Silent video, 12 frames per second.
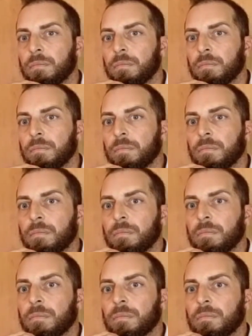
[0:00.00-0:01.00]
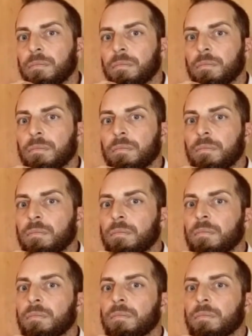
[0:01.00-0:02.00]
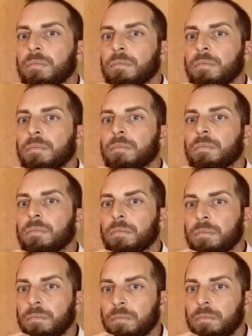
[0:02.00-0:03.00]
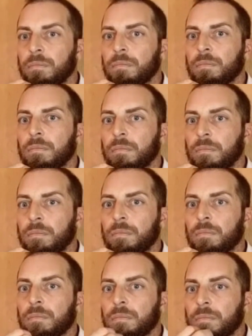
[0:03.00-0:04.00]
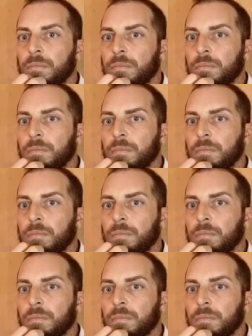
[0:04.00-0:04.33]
(silent)